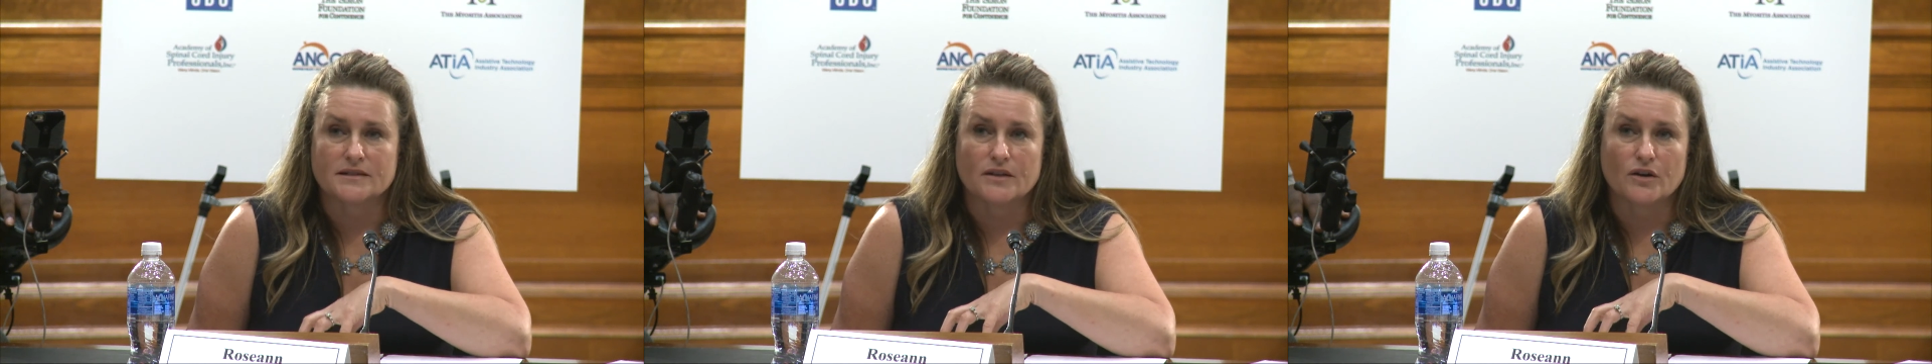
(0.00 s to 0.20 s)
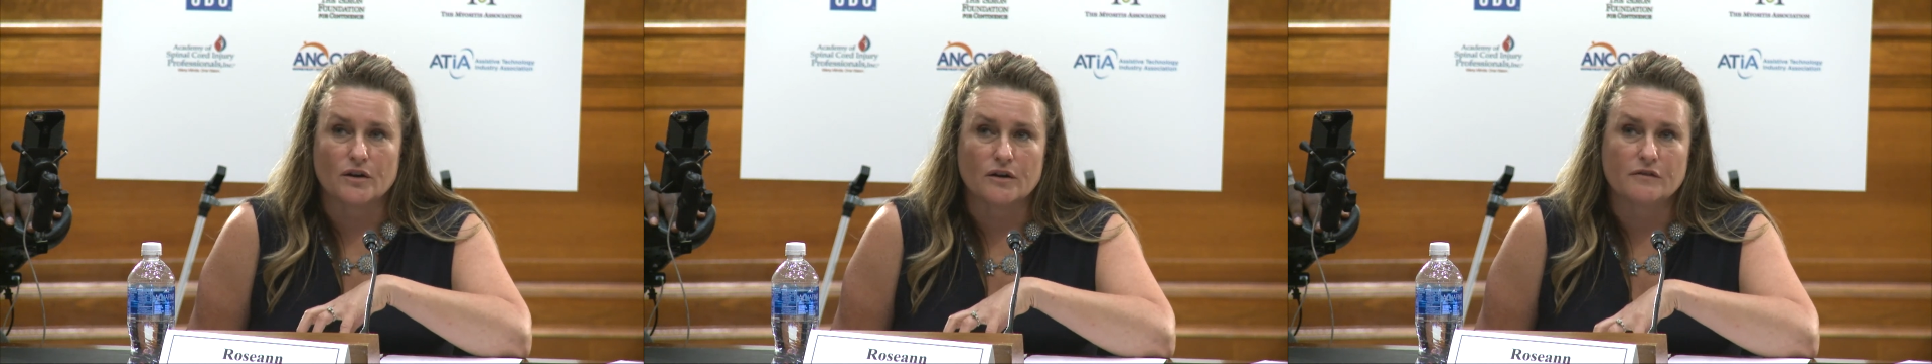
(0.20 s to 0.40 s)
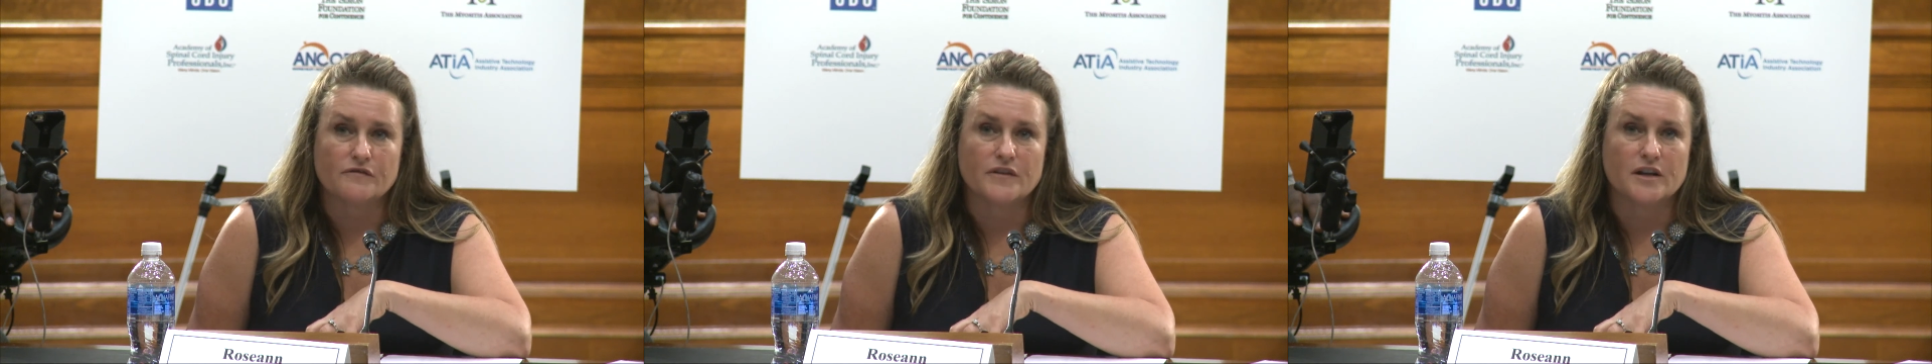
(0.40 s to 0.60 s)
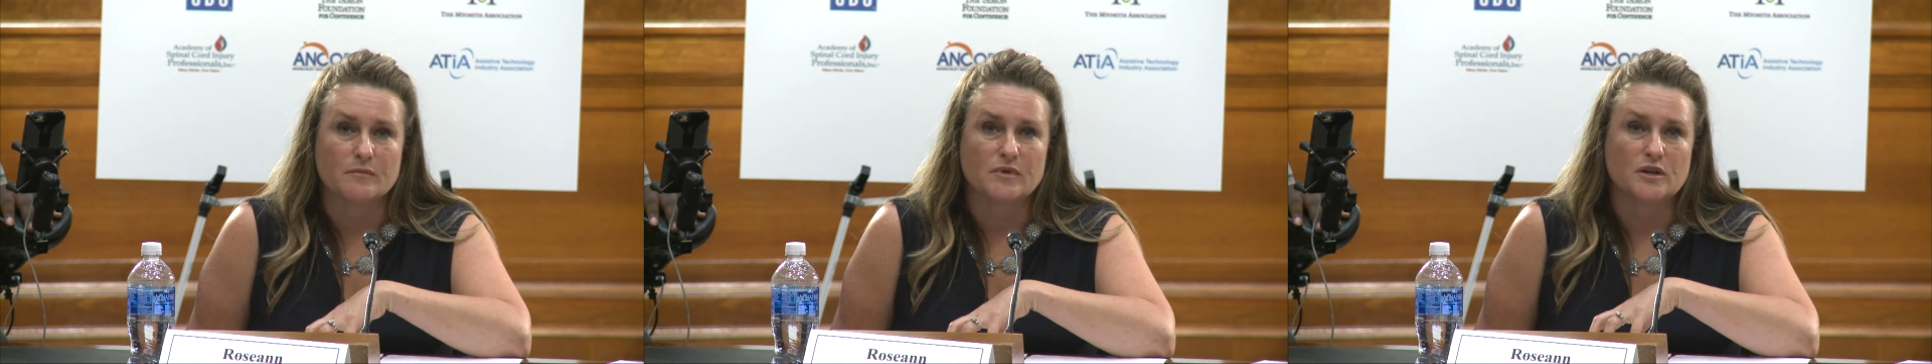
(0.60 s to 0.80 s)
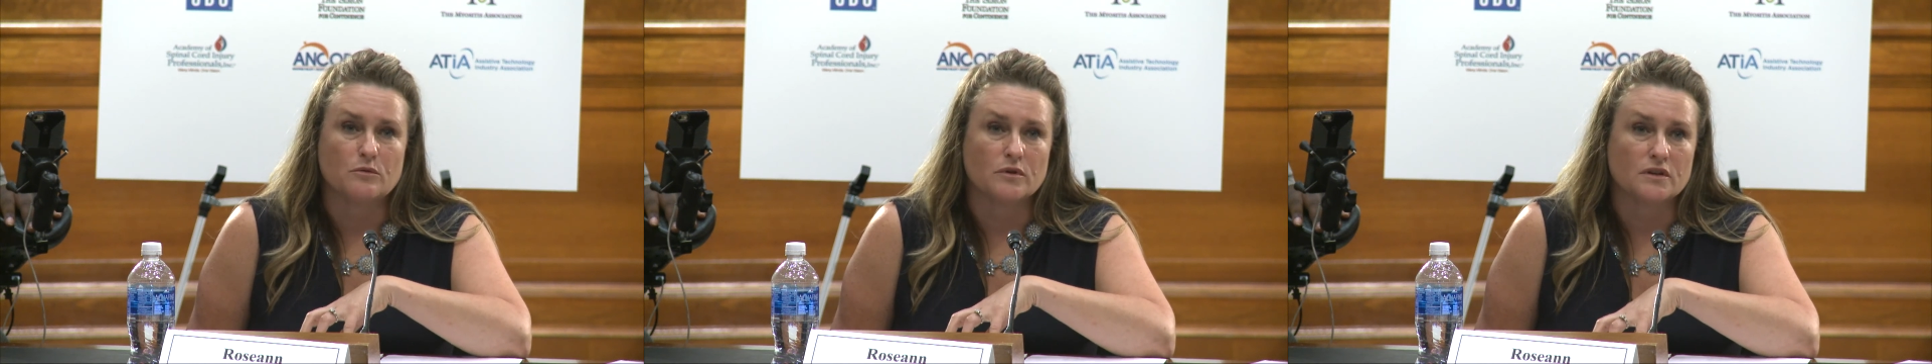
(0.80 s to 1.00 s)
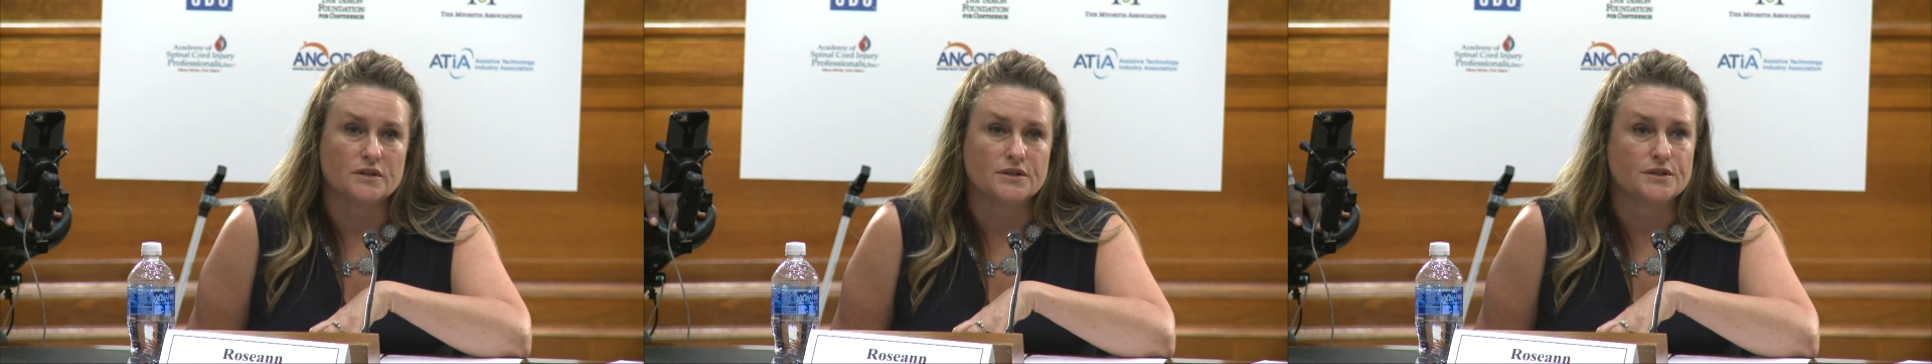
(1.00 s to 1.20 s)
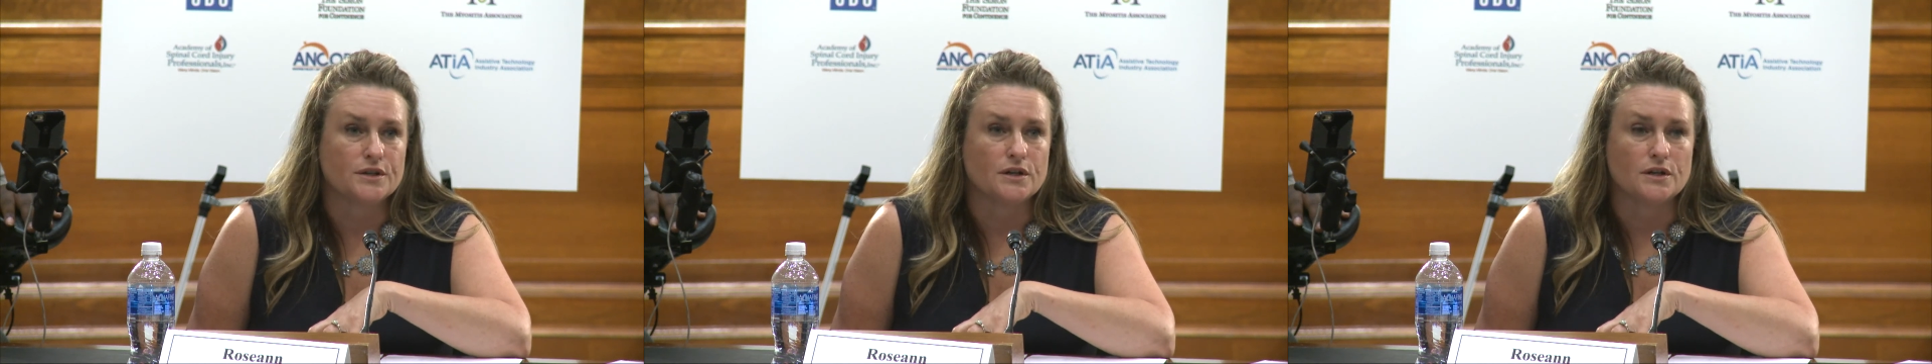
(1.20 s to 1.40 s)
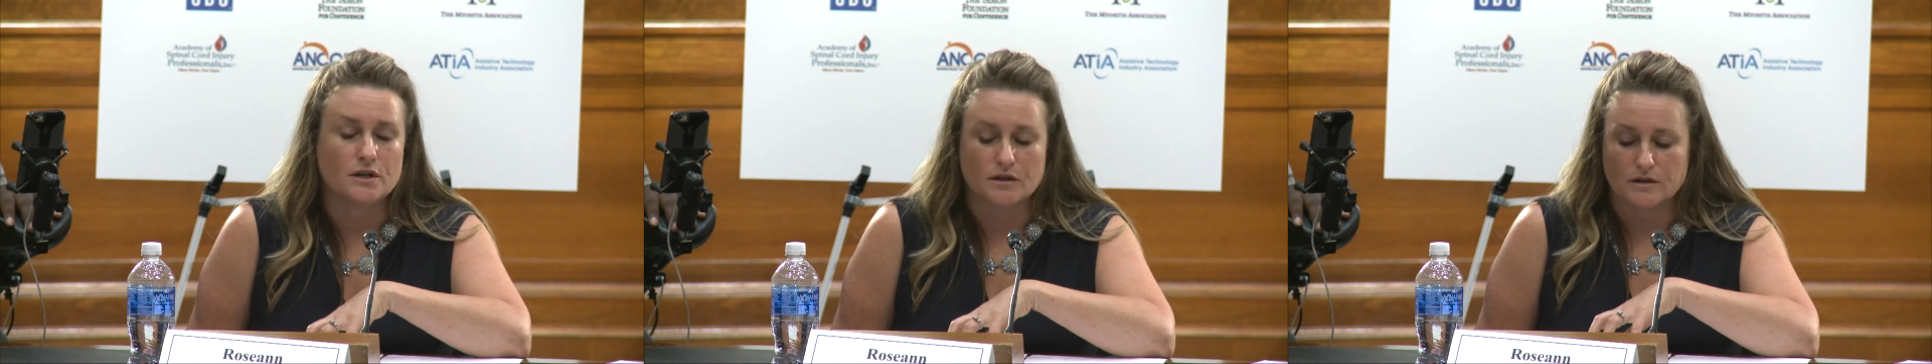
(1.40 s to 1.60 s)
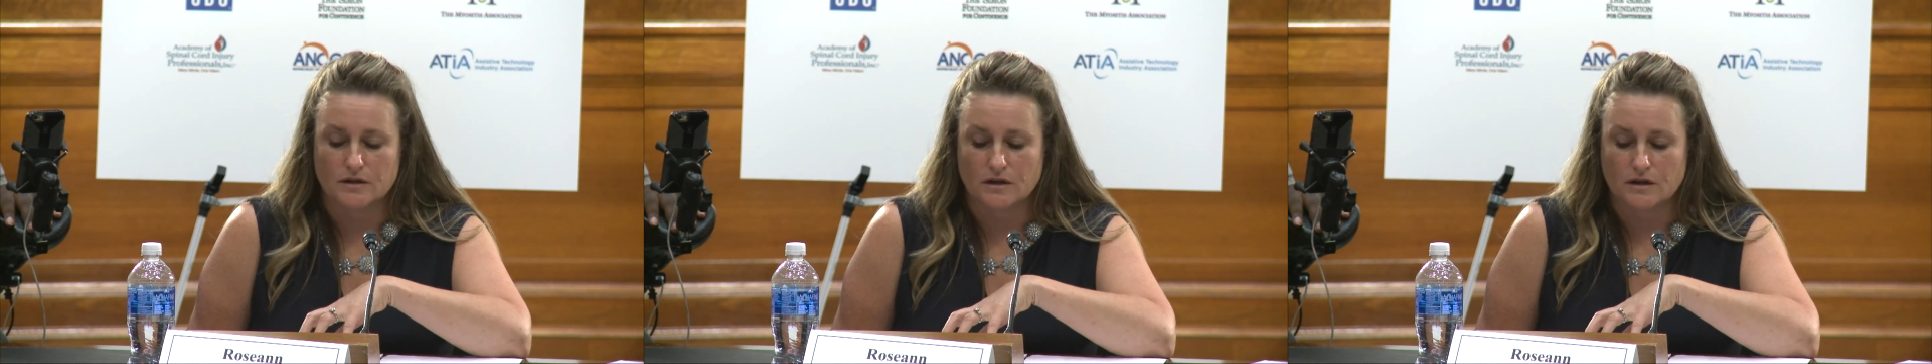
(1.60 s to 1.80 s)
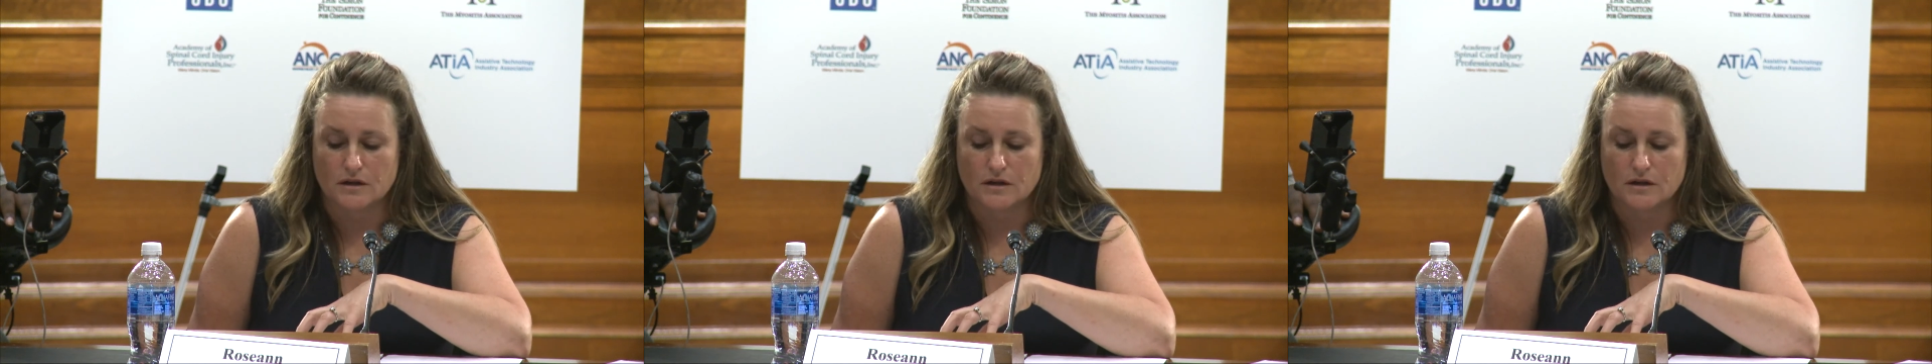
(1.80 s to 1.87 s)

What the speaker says: that her family will endure